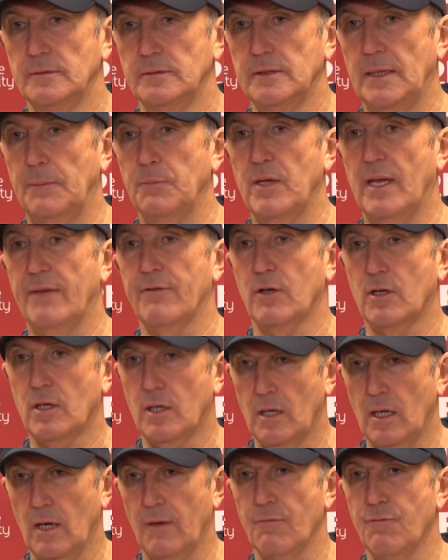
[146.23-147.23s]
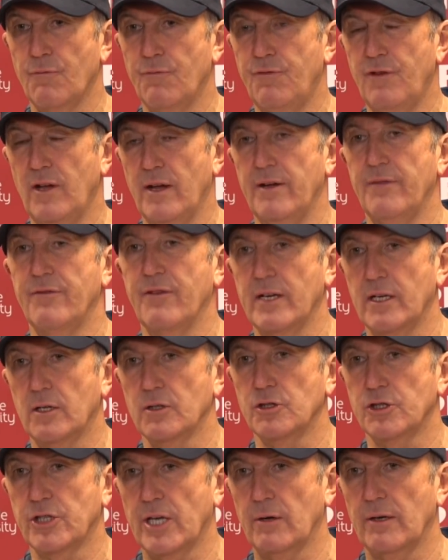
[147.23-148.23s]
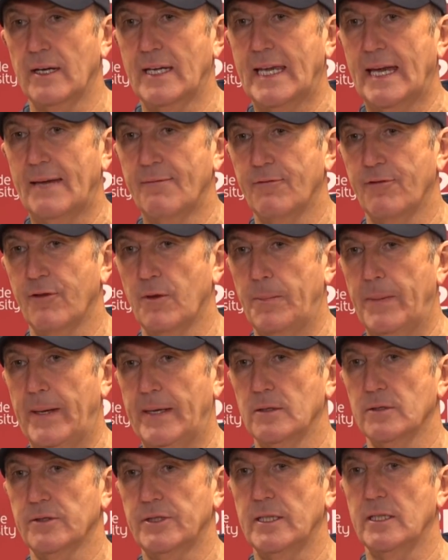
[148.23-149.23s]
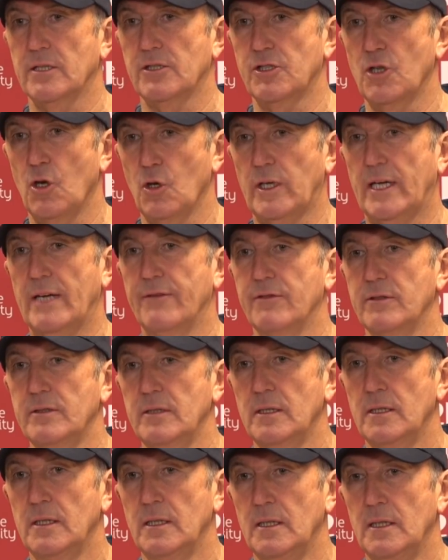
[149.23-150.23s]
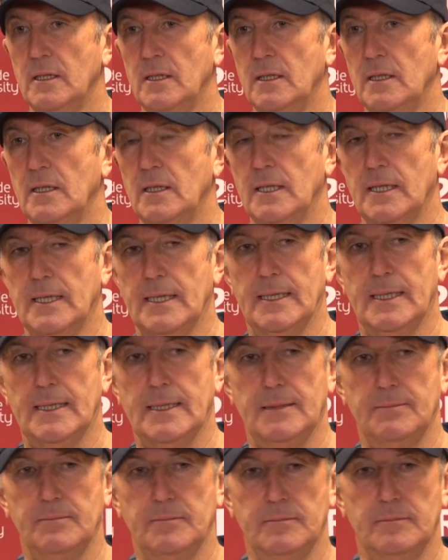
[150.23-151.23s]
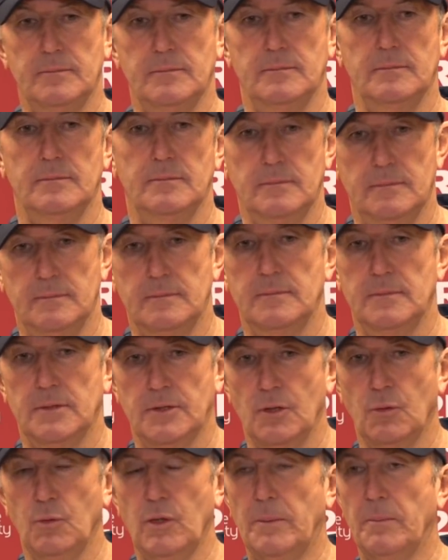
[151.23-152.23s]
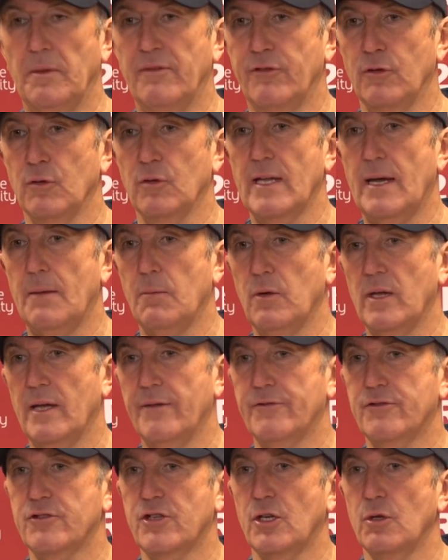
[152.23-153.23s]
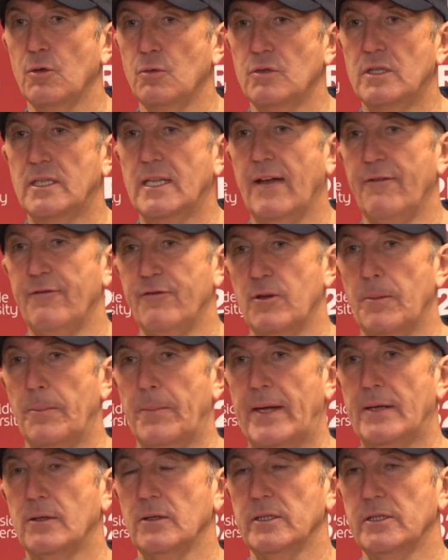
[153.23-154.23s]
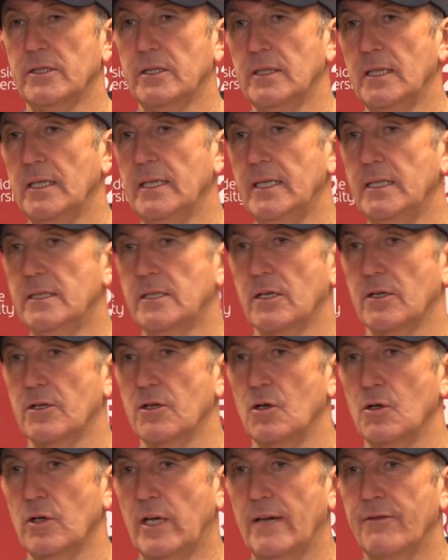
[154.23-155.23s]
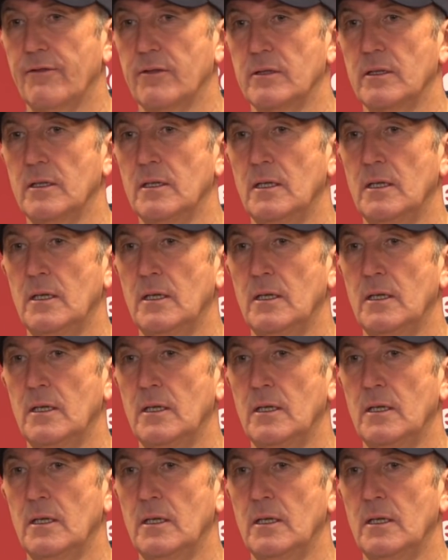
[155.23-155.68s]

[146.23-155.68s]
Then we have a very, very good shout again for a penalty that's not given. And the week before that, we have 2 definite penalties at Leeds that are not given.